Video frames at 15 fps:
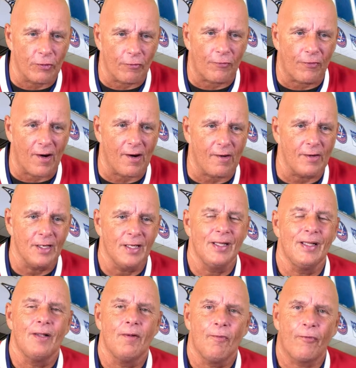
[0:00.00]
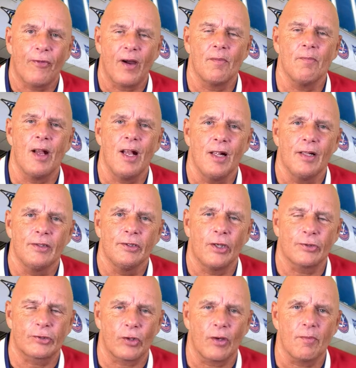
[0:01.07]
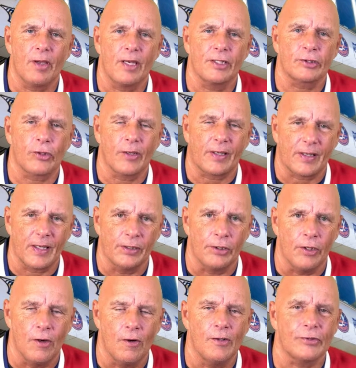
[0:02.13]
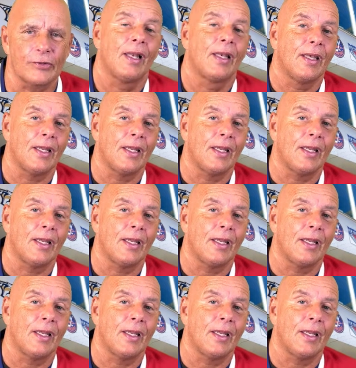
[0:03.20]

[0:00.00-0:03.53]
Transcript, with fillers: so far from the general manager Kent Hughes.